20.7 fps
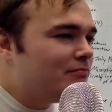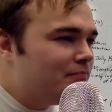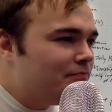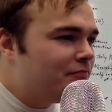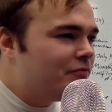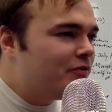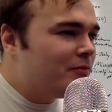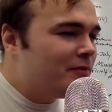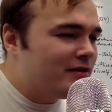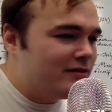
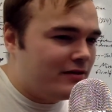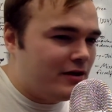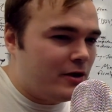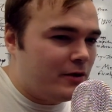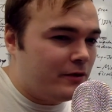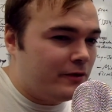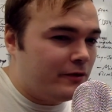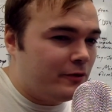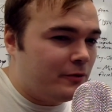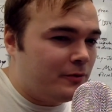dimming
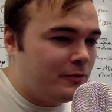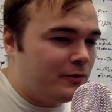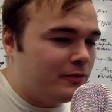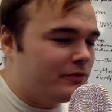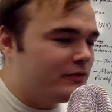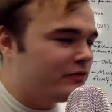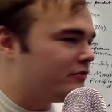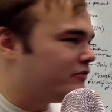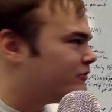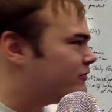down a little bit
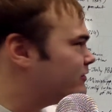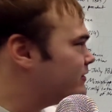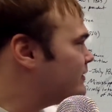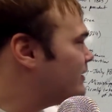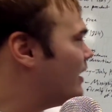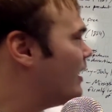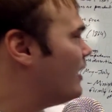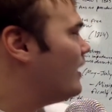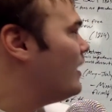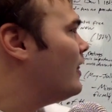
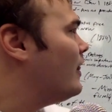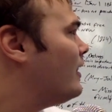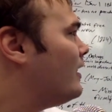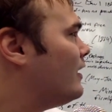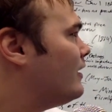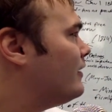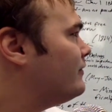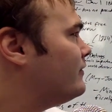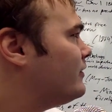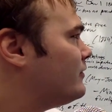religiously.
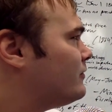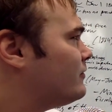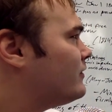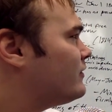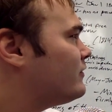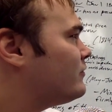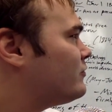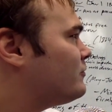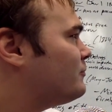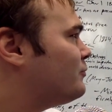The other thing
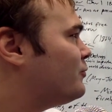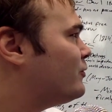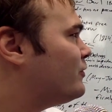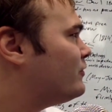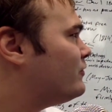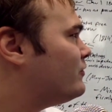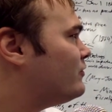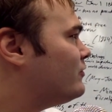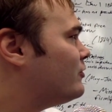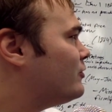that's
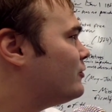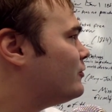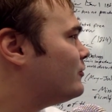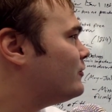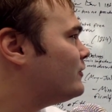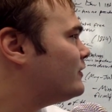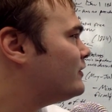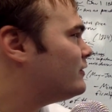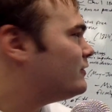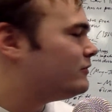important to note
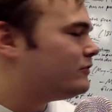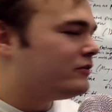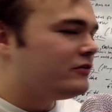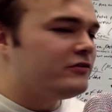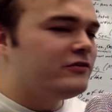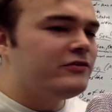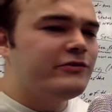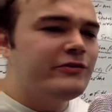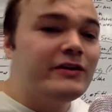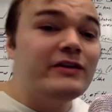is
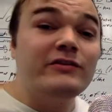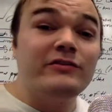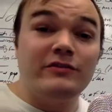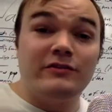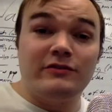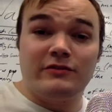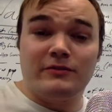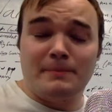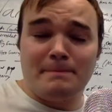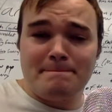
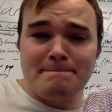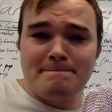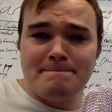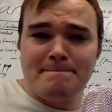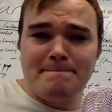cynicism.